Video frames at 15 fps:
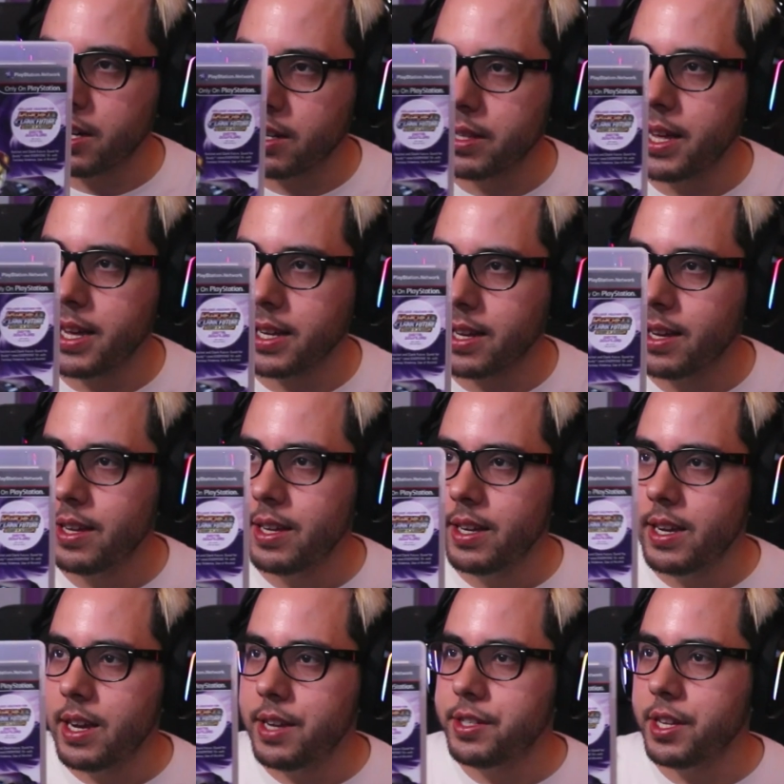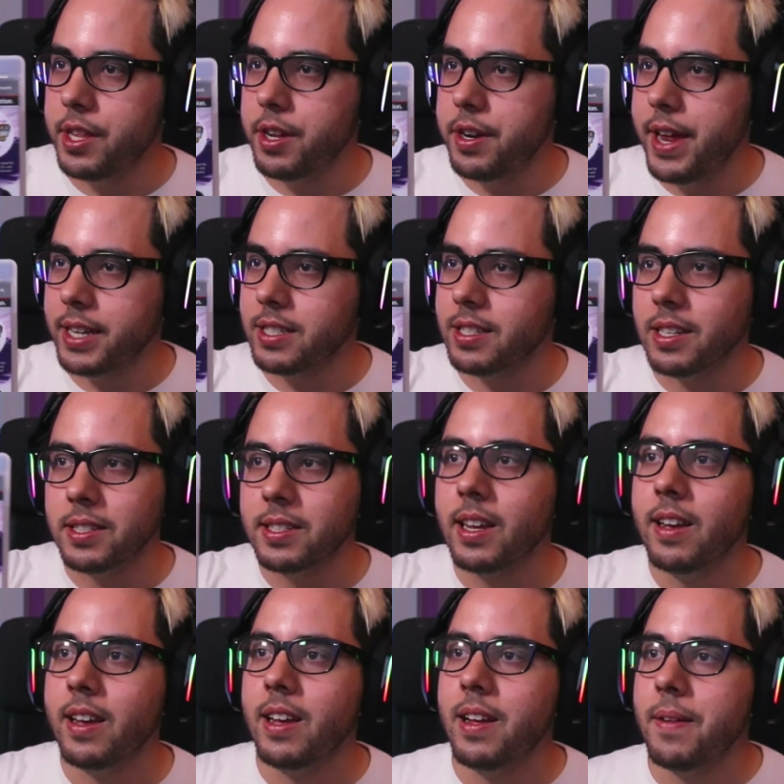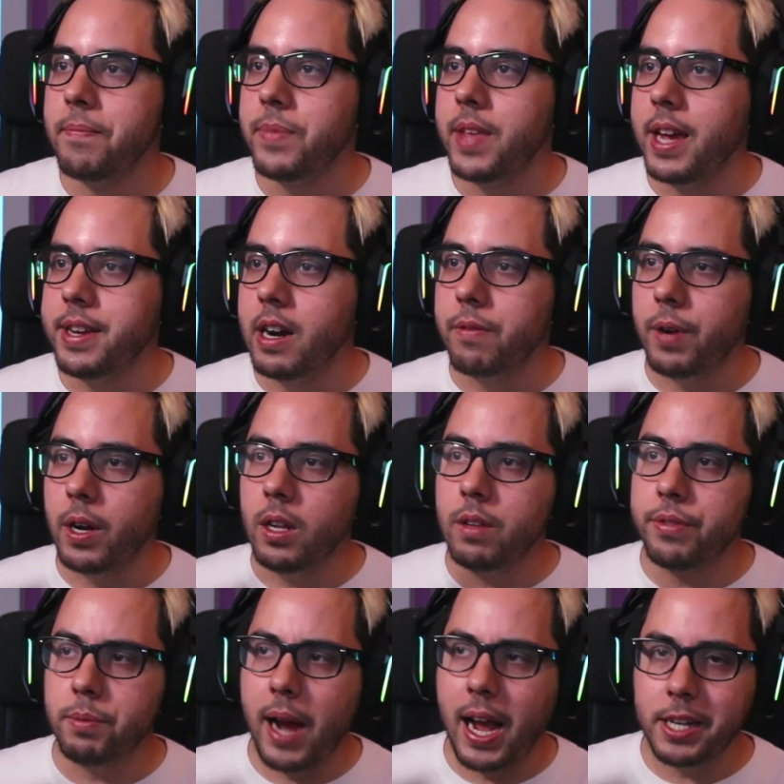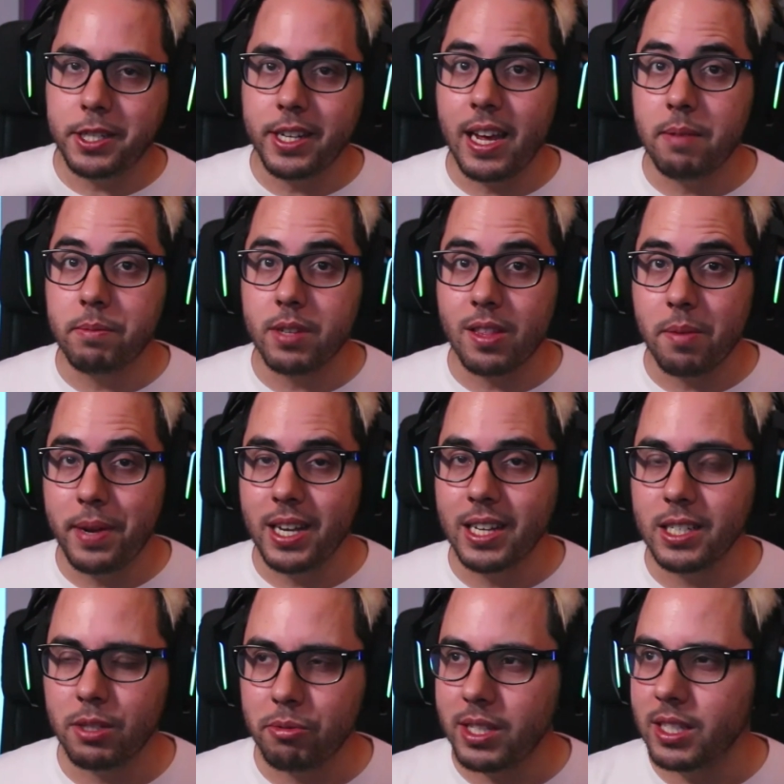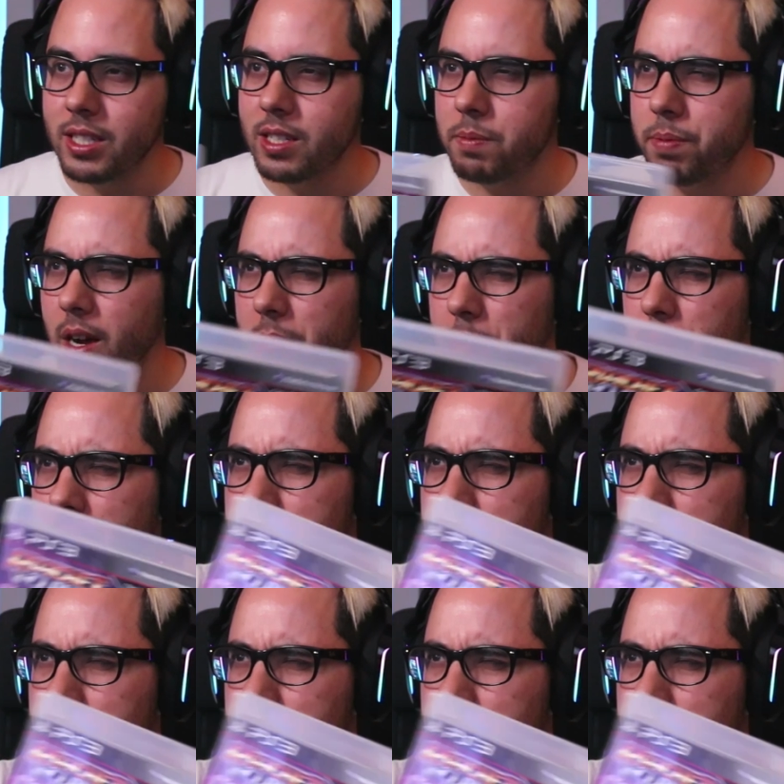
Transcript: & Clank Into the Nexus. And out of all of the Ratchet games on the PS3, this is probably